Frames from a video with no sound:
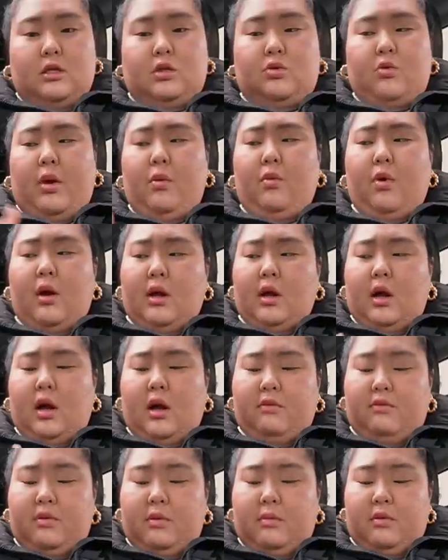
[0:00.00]
Do I want a
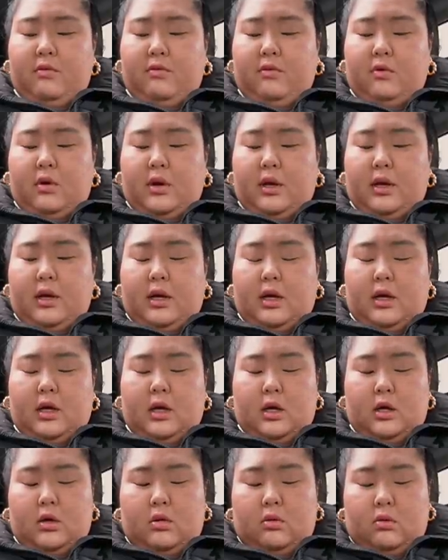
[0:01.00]
coffee before I
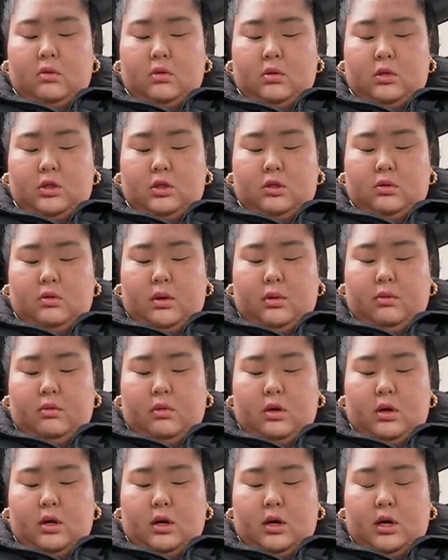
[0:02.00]
go? Or do I
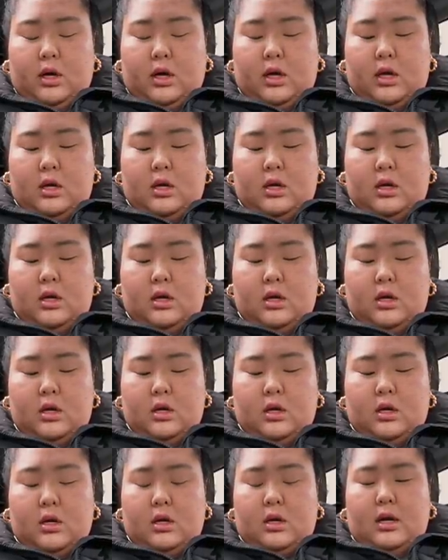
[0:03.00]
want...
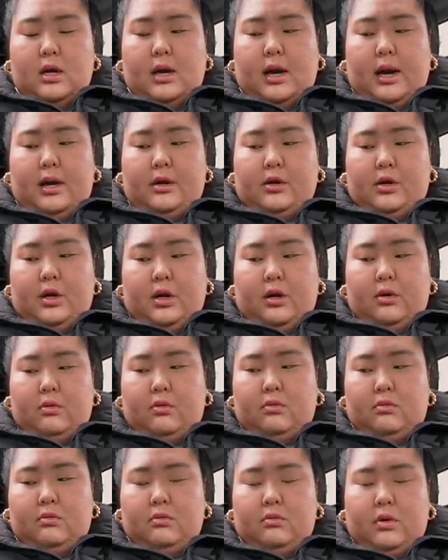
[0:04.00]
I don't know.
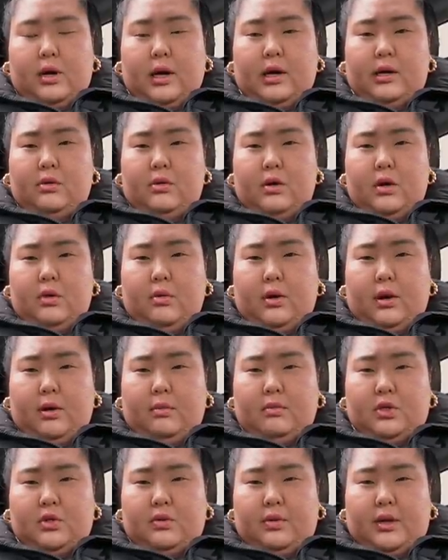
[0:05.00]
I don't know what
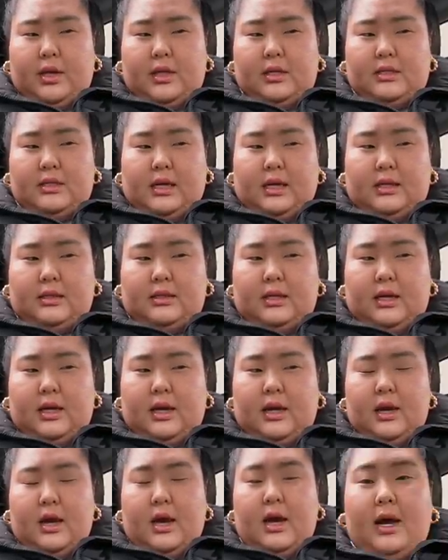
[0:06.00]
I'm doing exactly.
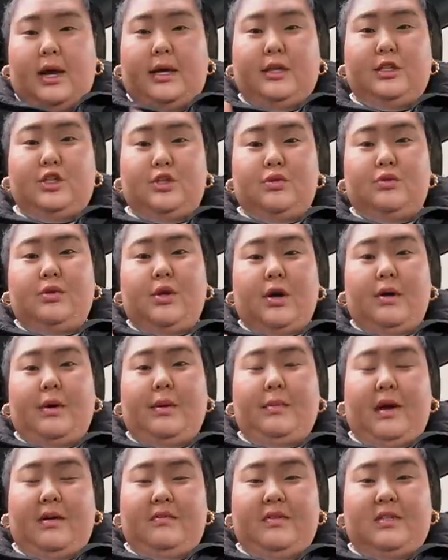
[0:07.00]
I do know
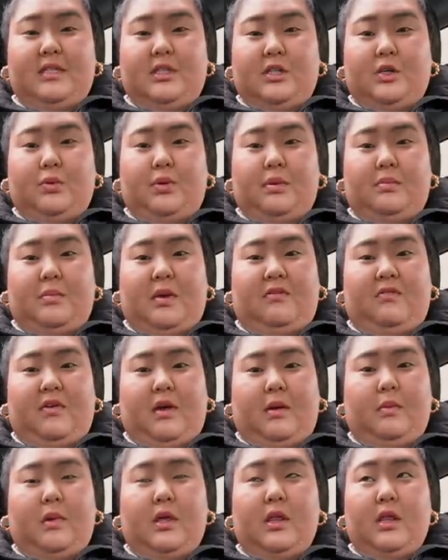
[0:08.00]
I'm having dinner with my
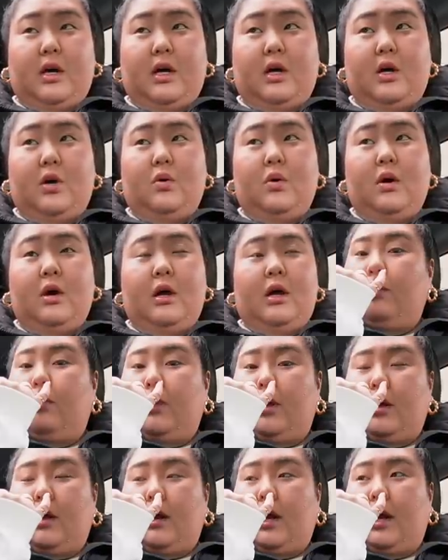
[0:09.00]
family, though.
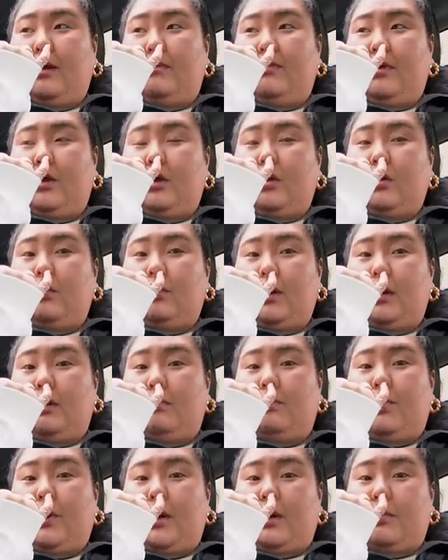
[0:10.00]
We are having
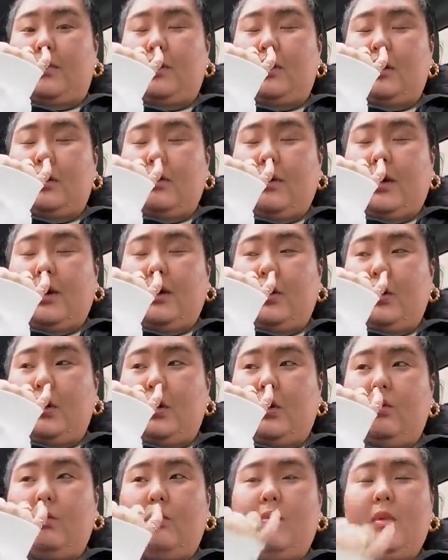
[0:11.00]
Korean barbecue at
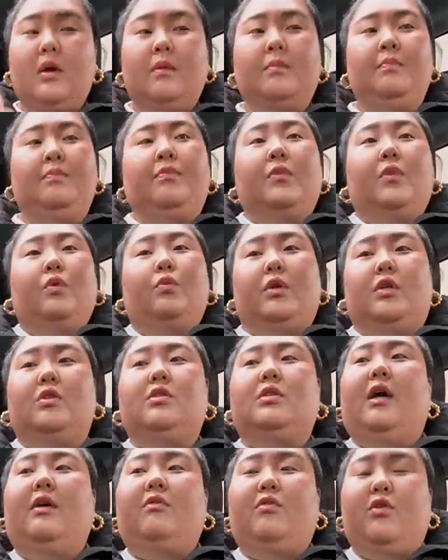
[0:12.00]
home. We used
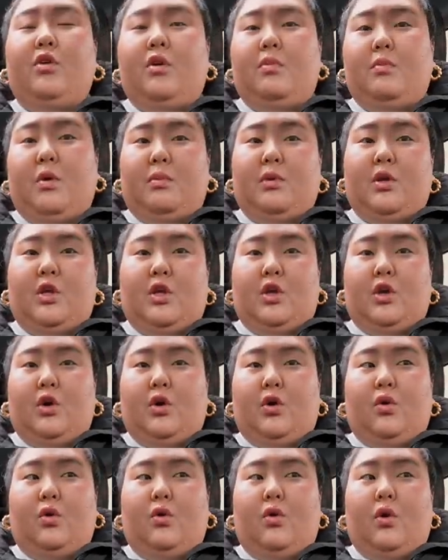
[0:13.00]
to have Korean
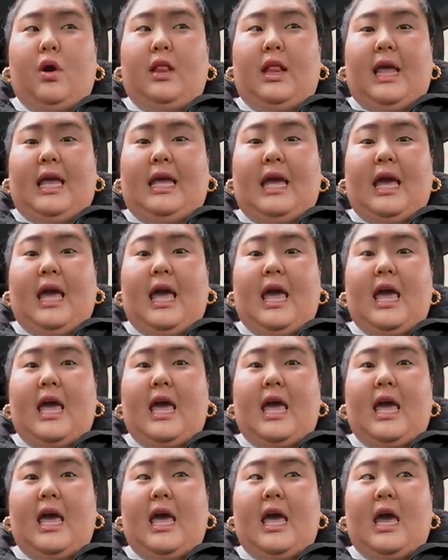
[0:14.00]
barbecue, like,
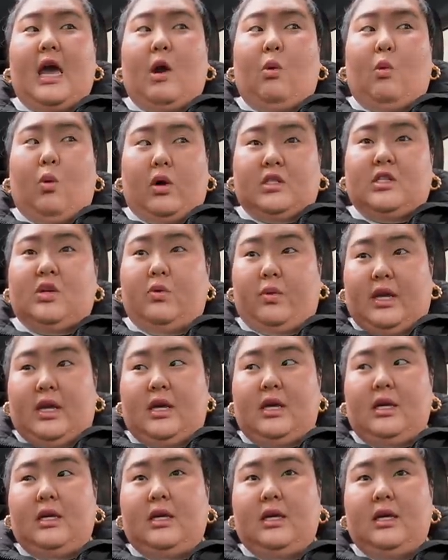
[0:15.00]
once a
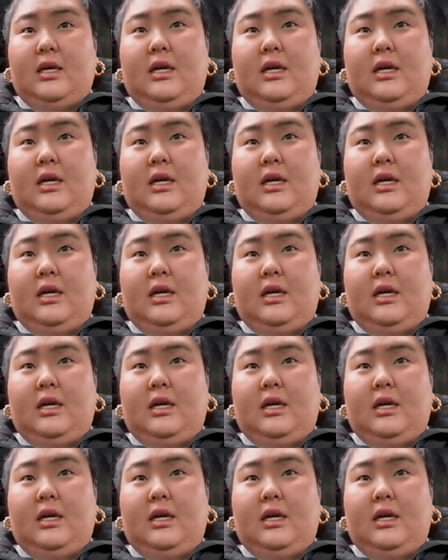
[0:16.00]
week.